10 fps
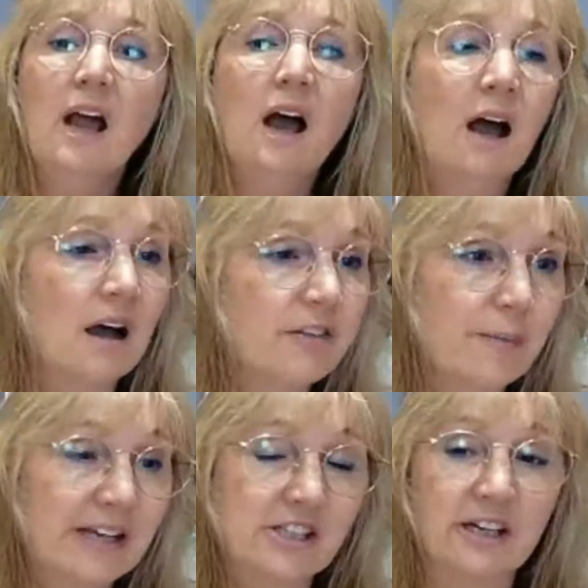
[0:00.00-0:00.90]
Hearth
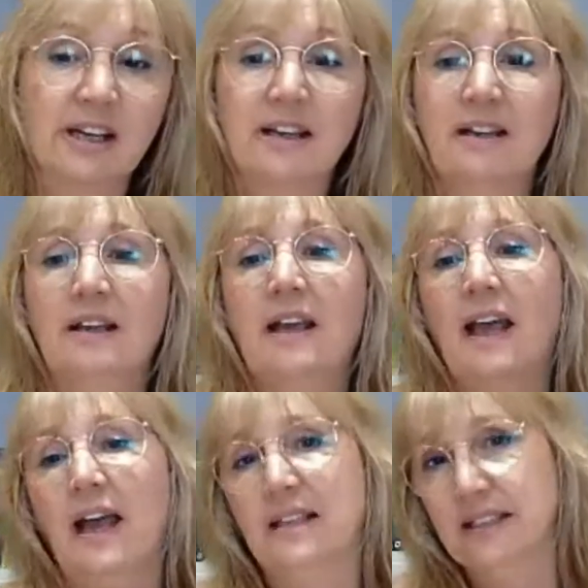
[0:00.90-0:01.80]
magic.
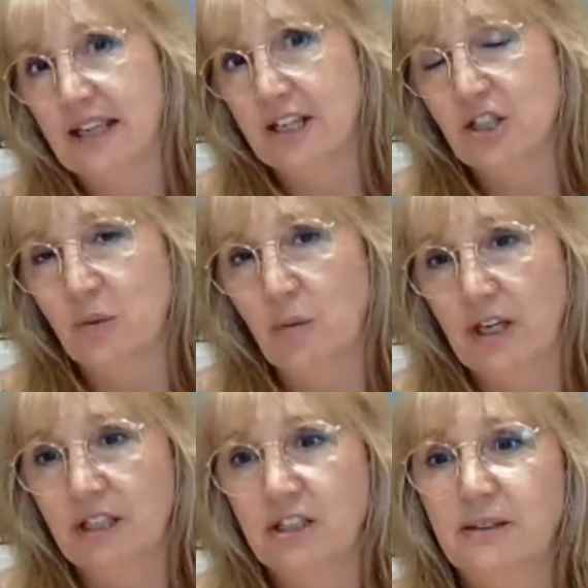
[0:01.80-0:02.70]
As a kitchen
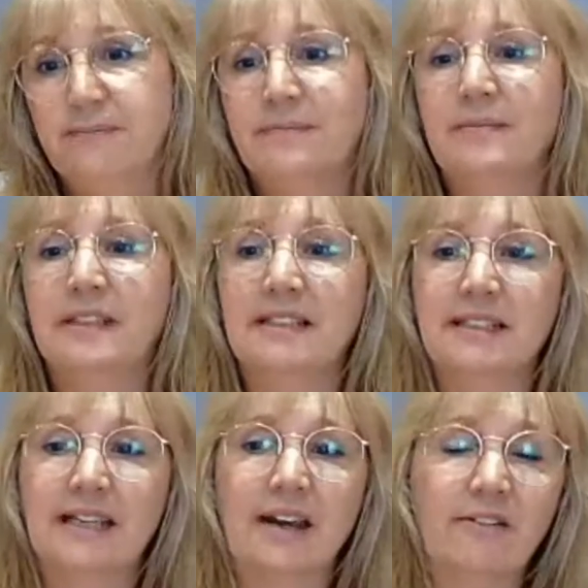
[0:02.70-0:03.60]
witch, this
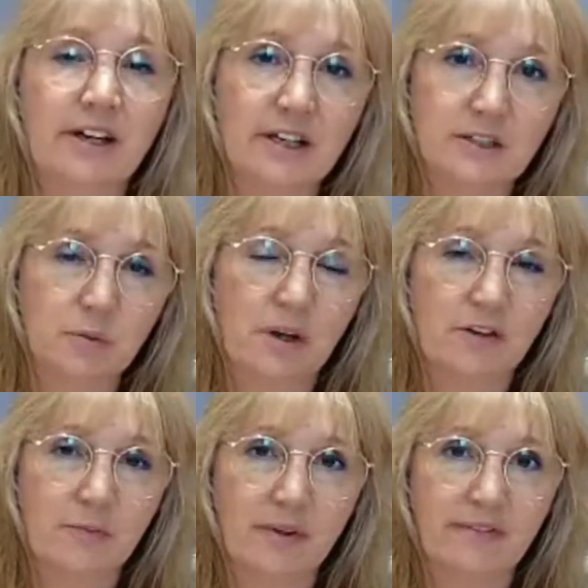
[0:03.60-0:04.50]
area is one
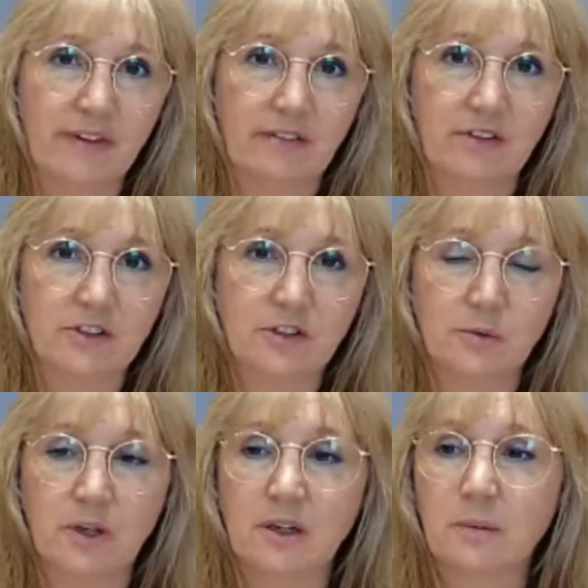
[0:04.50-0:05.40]
of my favorites
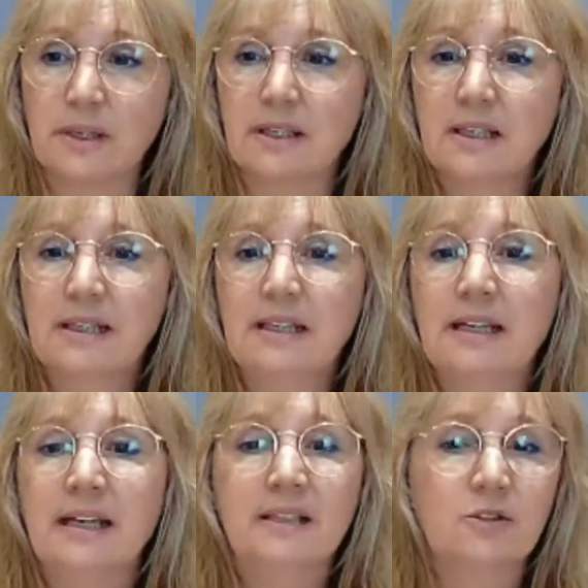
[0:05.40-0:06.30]
to work with.
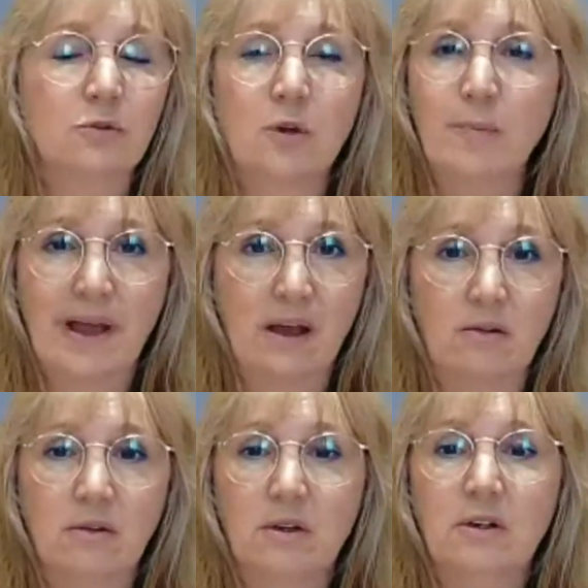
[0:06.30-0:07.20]
It's all
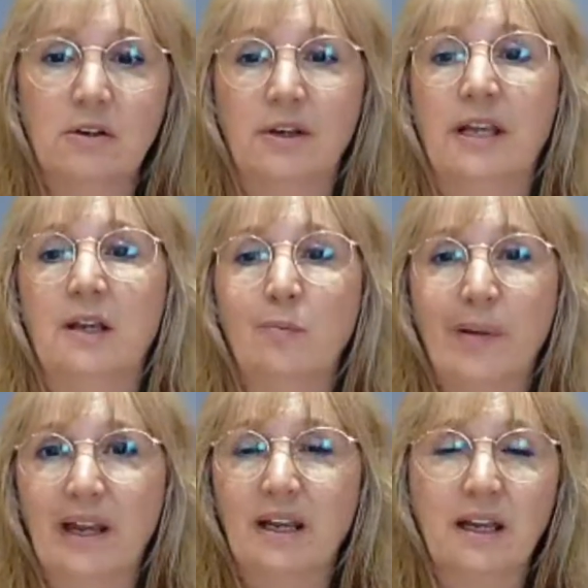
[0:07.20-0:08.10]
about cooking,
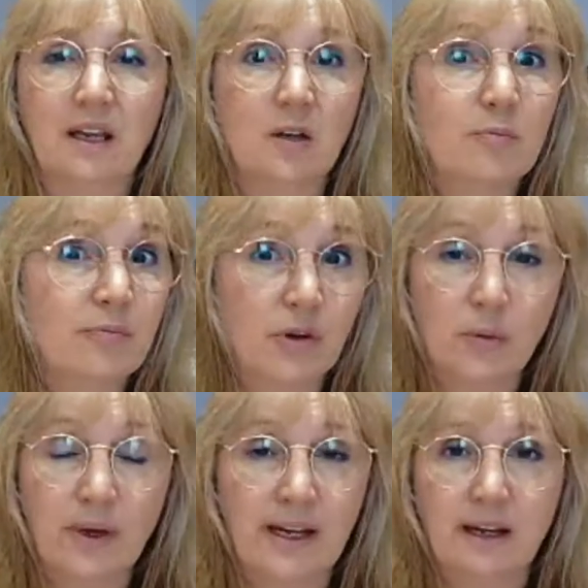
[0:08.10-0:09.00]
baking,
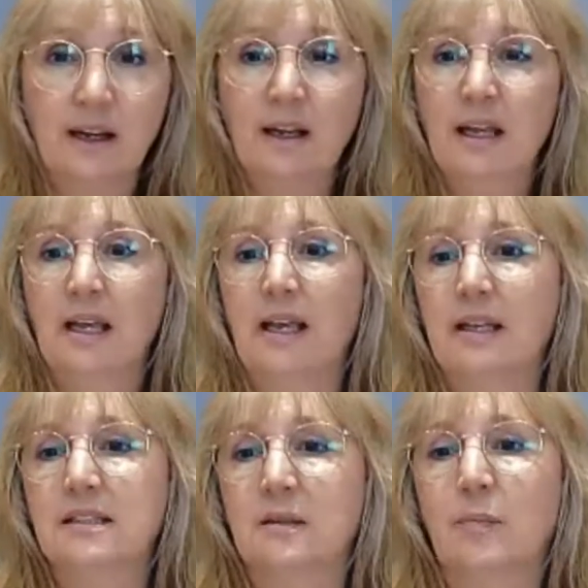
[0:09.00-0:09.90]
brewing.
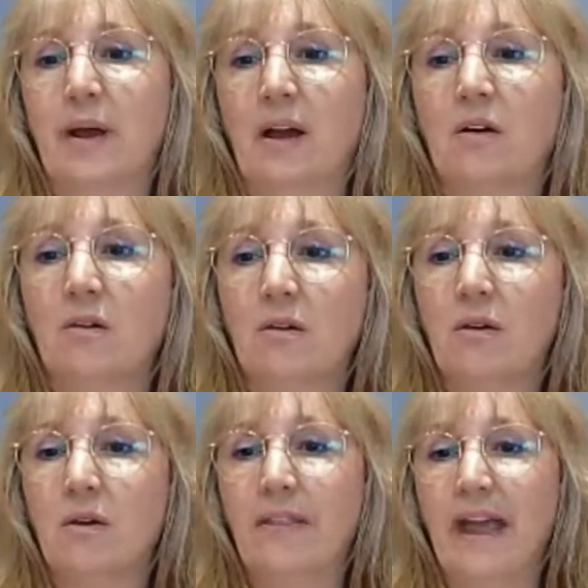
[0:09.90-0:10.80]
It's about
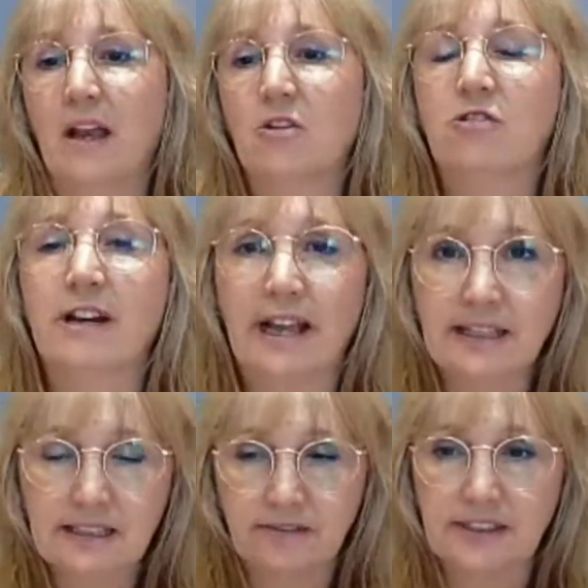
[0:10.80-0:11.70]
that
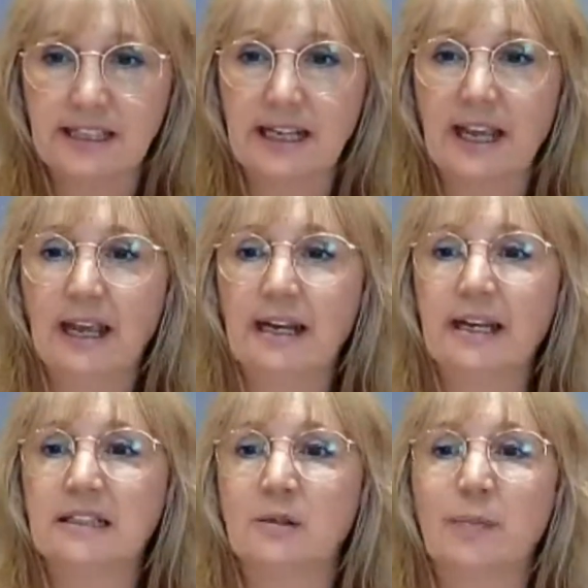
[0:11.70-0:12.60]
creativity again.
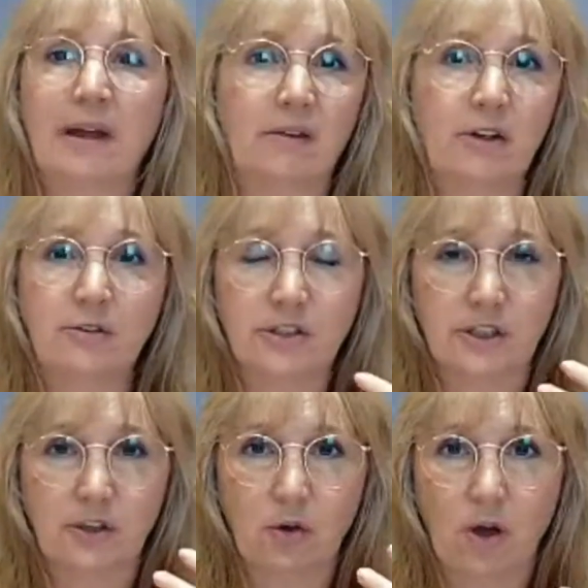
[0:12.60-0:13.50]
It's about
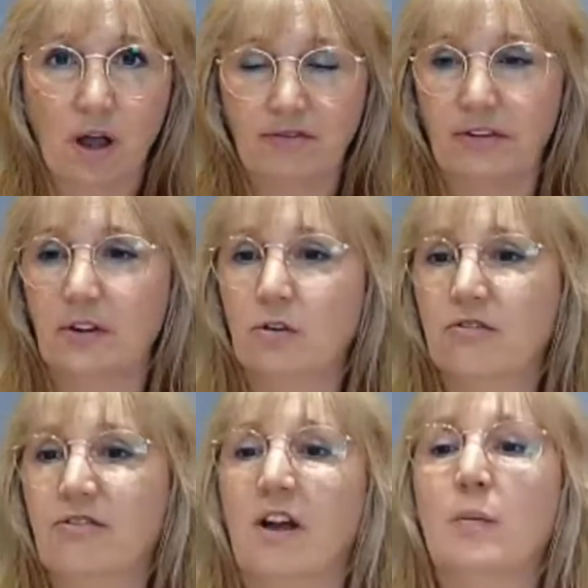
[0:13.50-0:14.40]
using your oven, your
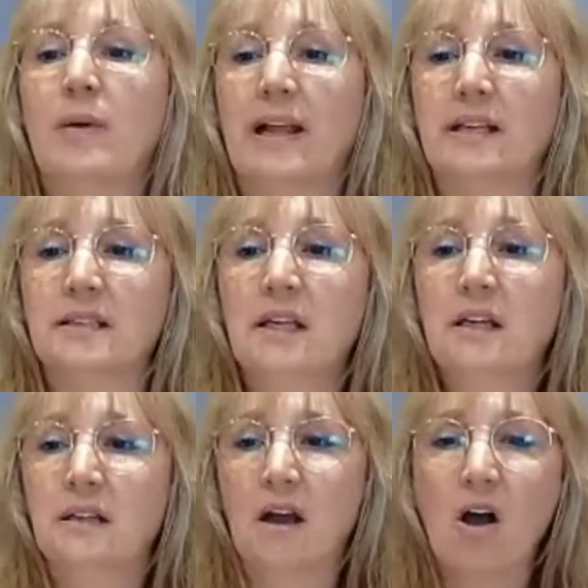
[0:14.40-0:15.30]
fireplace,
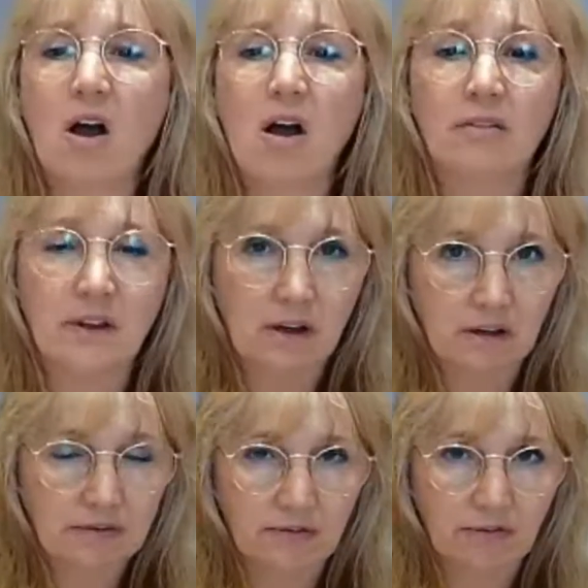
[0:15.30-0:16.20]
the heart and
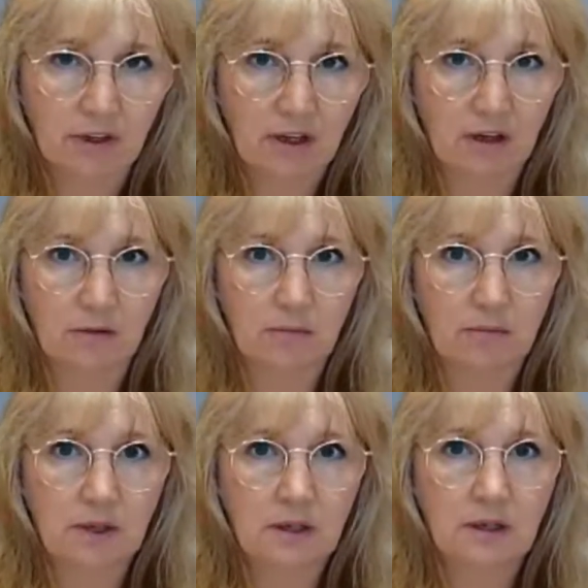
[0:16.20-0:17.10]
hearth of the home
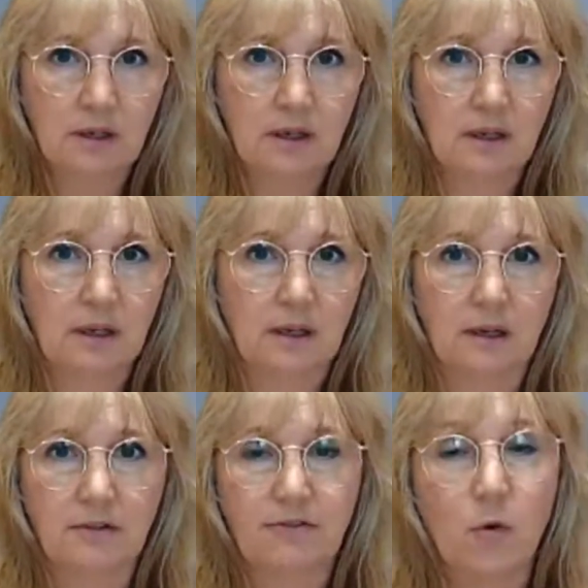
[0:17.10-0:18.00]

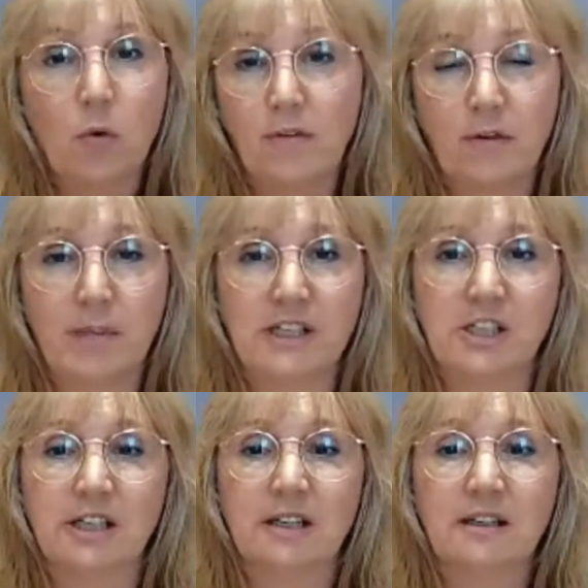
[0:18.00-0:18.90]
for all of your
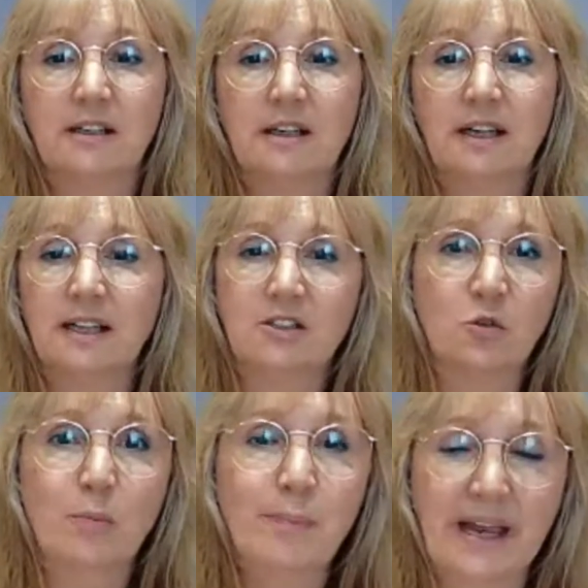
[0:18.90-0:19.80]
magic. And that's
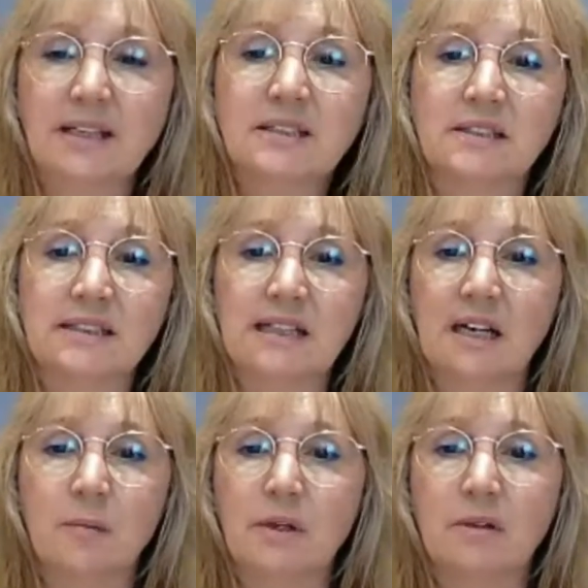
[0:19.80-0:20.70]
all based on the
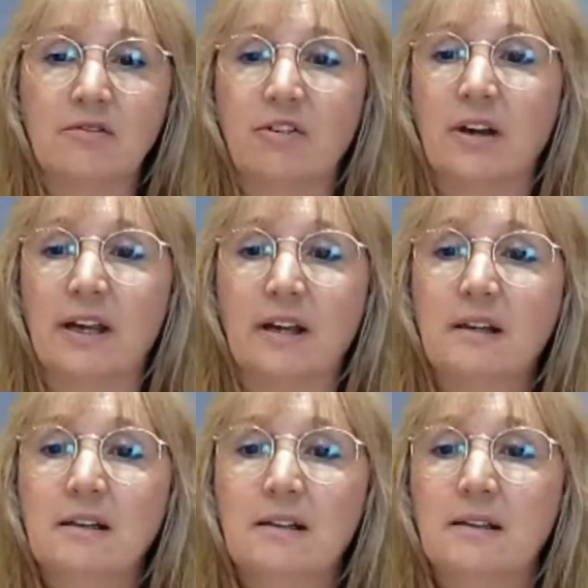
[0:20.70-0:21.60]
element of fire.
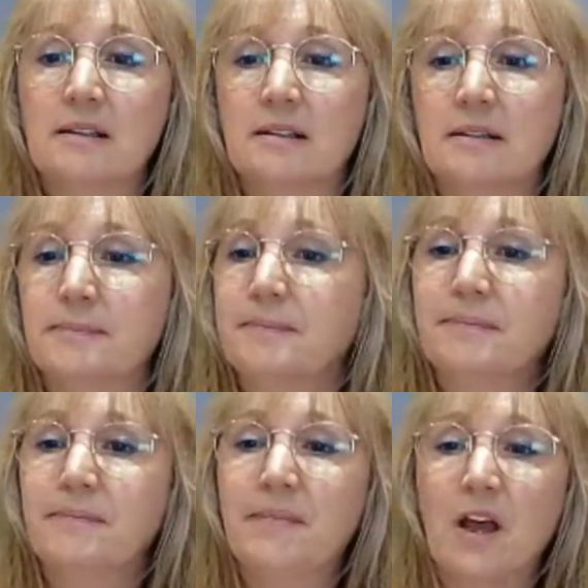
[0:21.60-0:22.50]

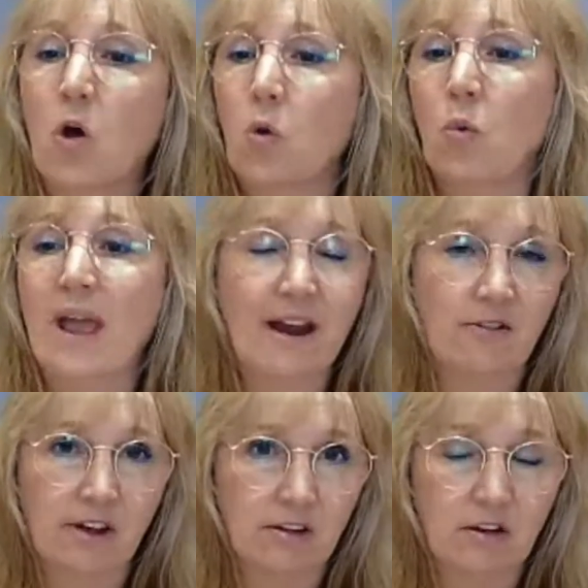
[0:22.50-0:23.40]
The whole
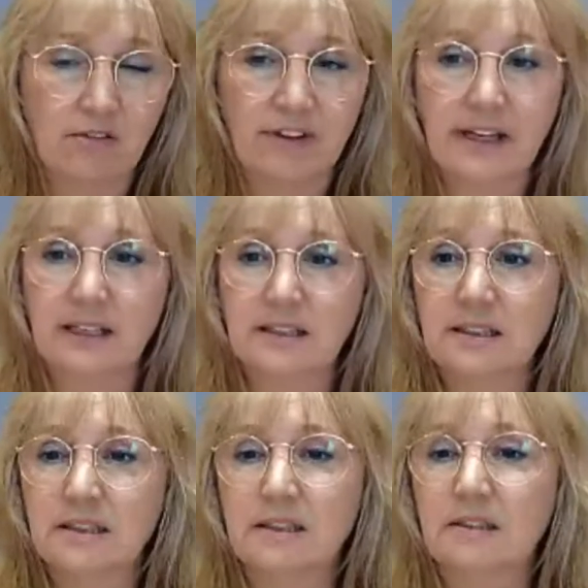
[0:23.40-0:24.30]
area of it is.